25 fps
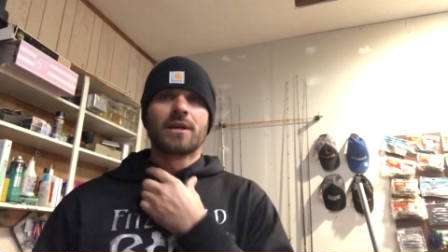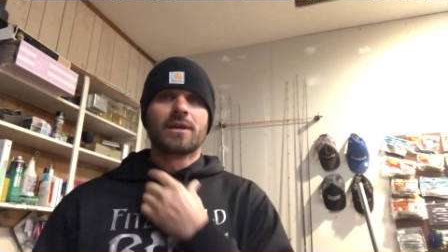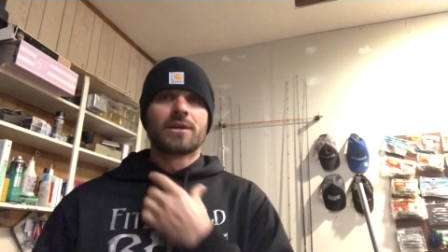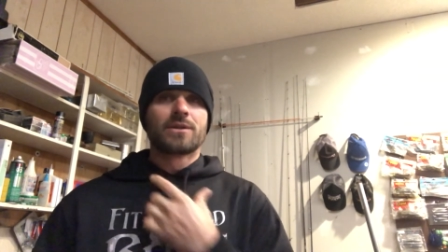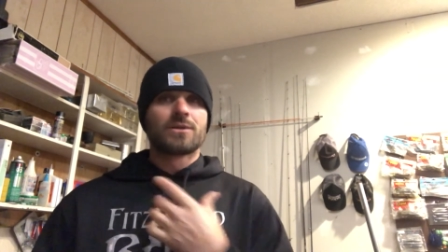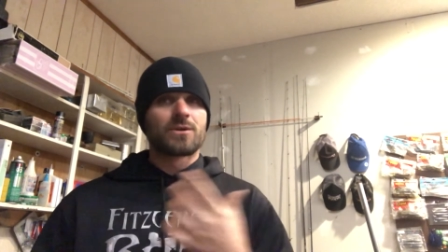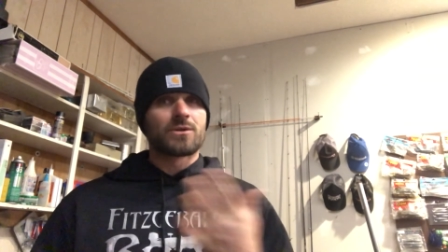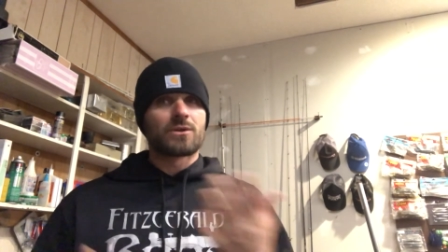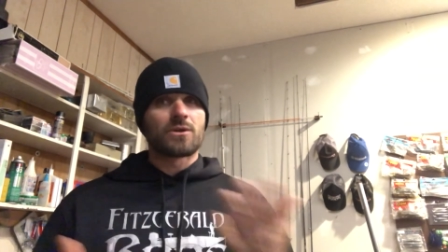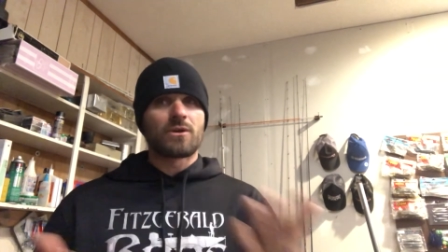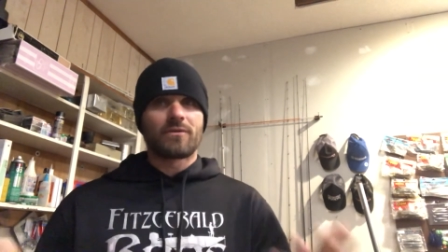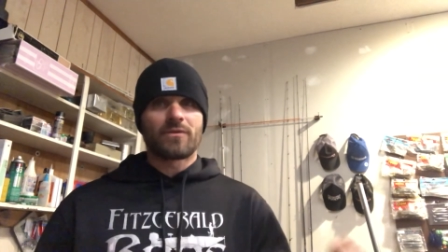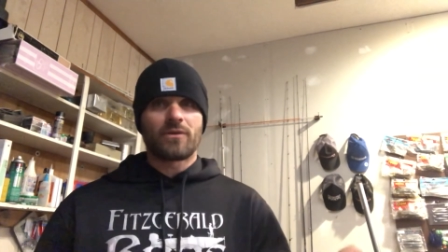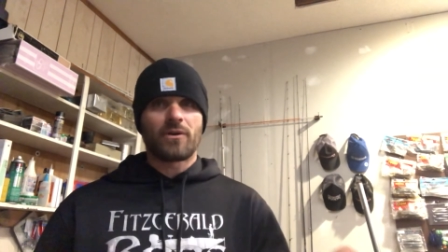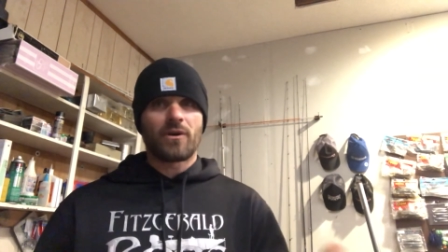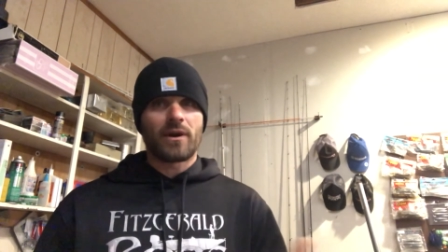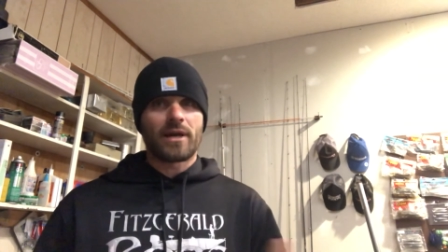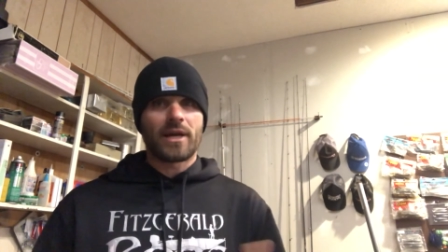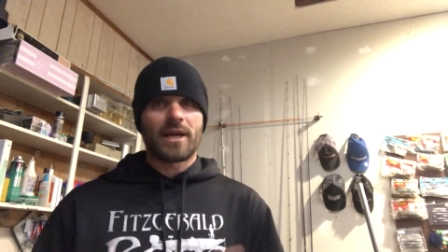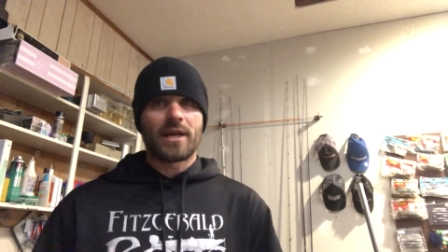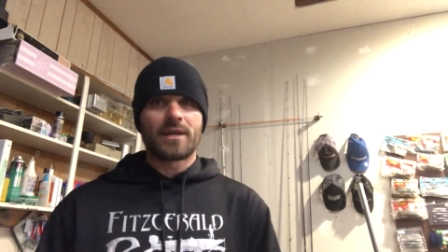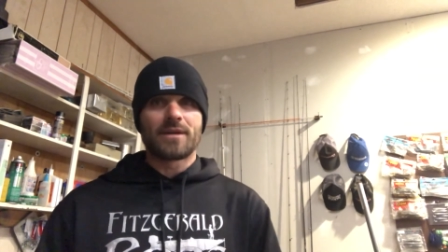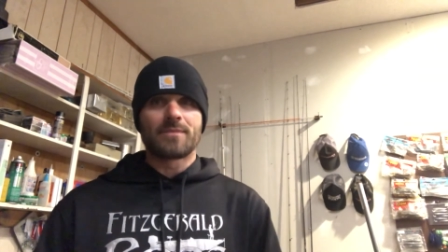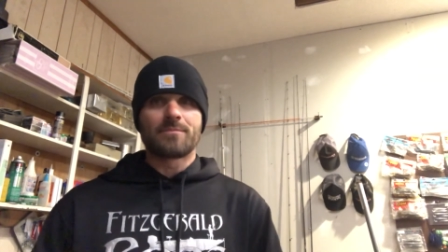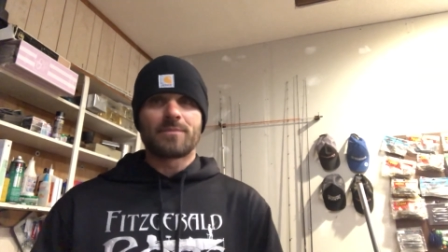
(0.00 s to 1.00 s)
So far I
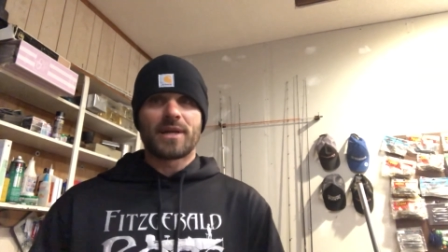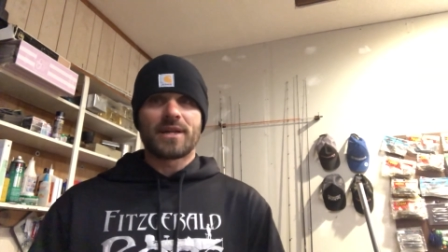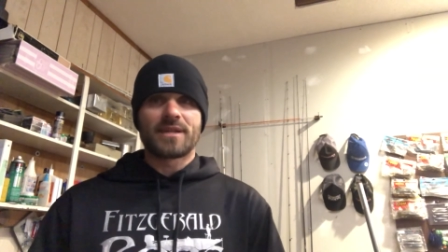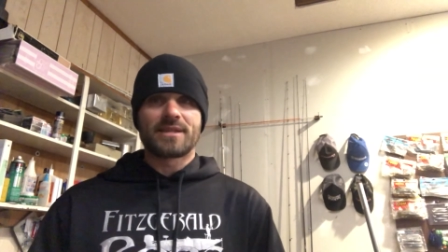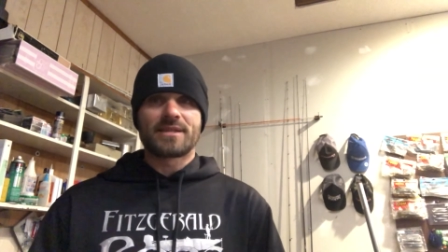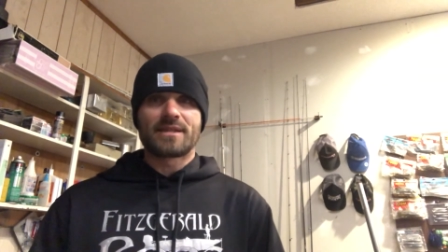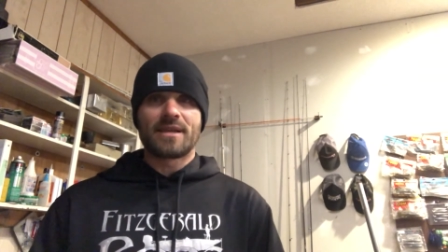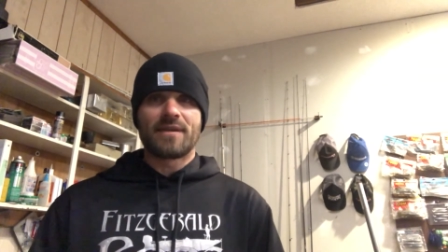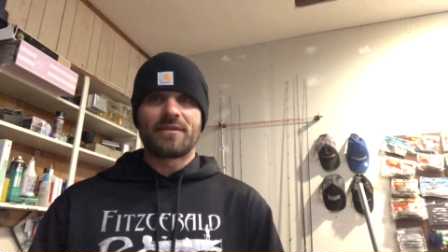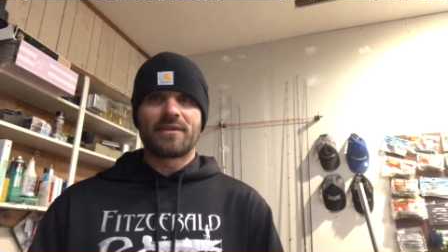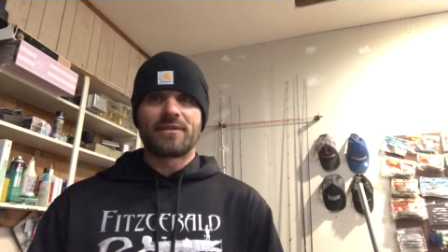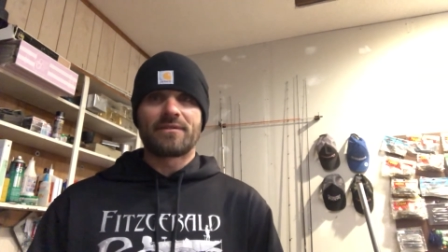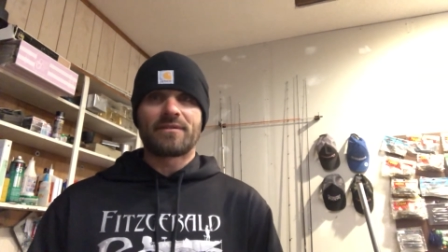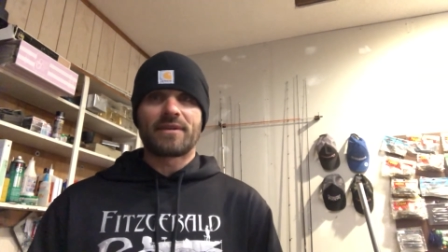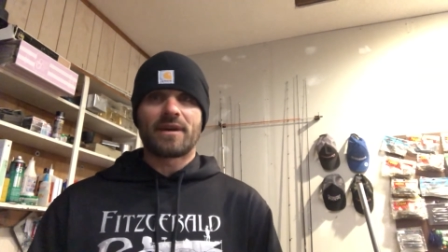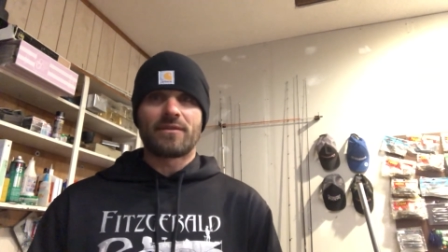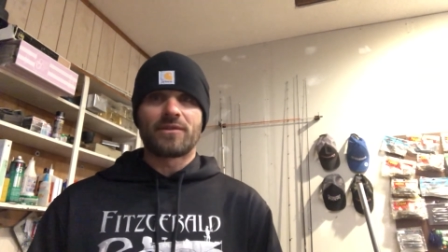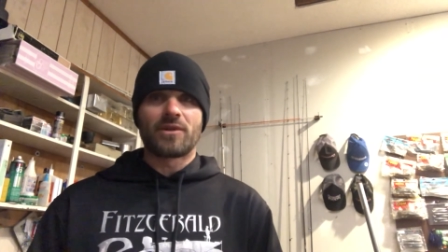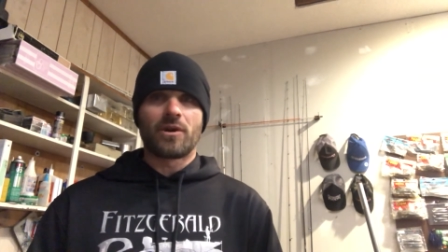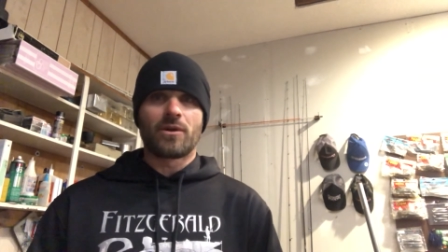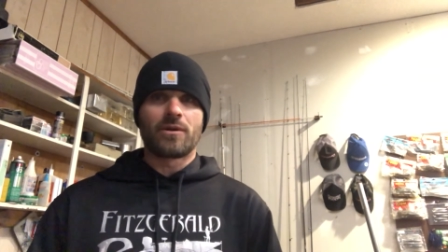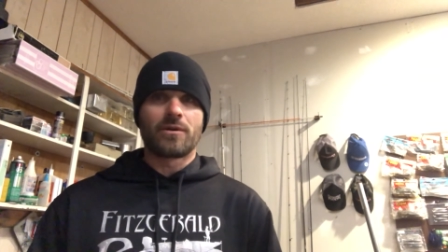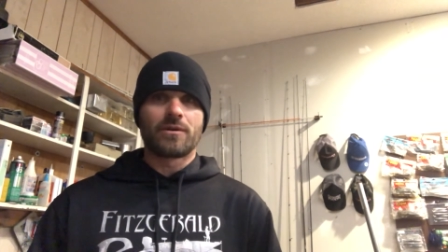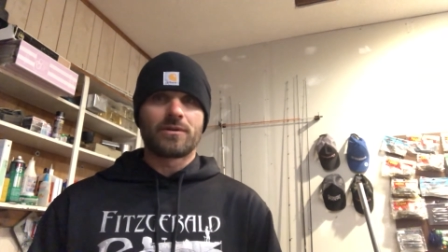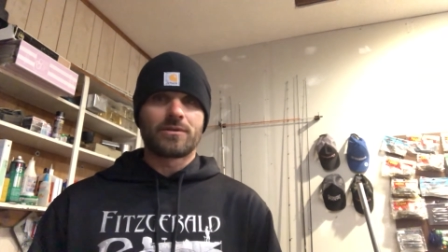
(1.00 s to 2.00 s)
got about a
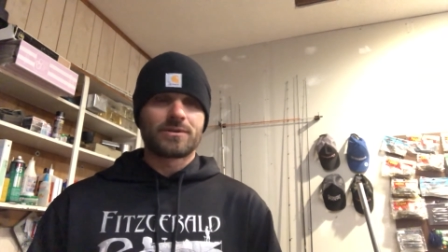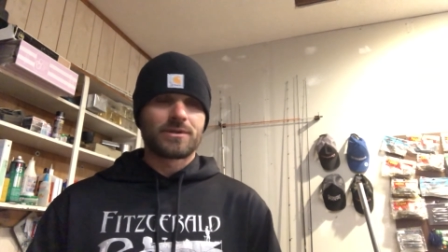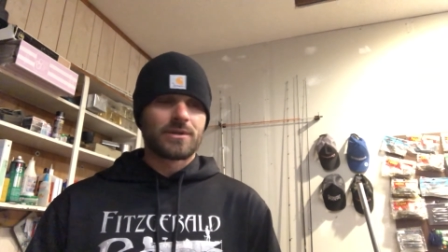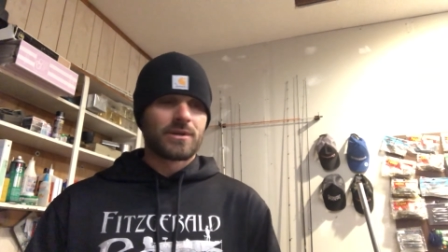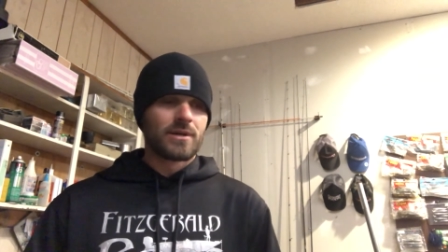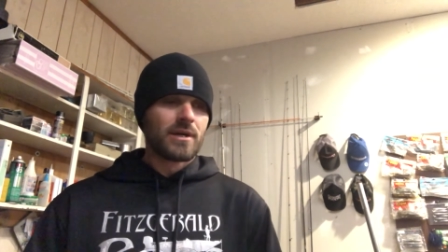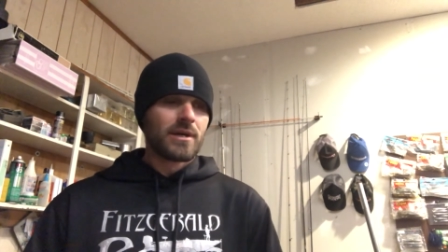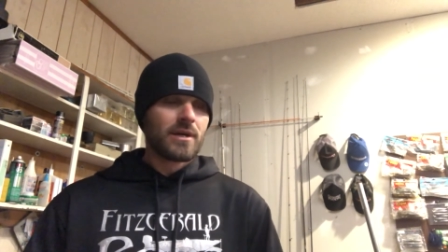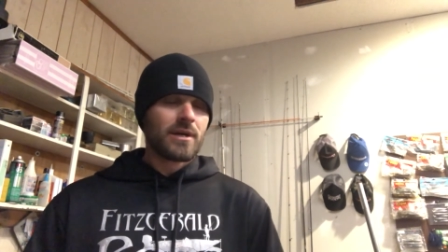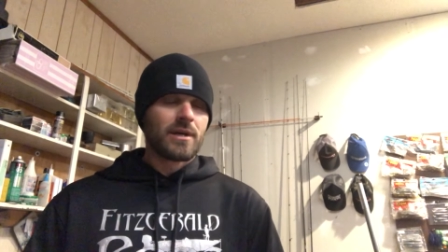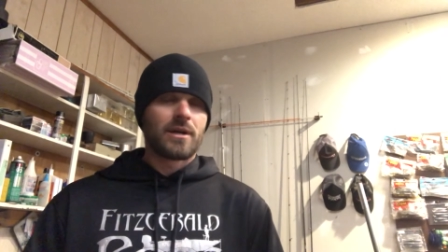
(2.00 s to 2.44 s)
$75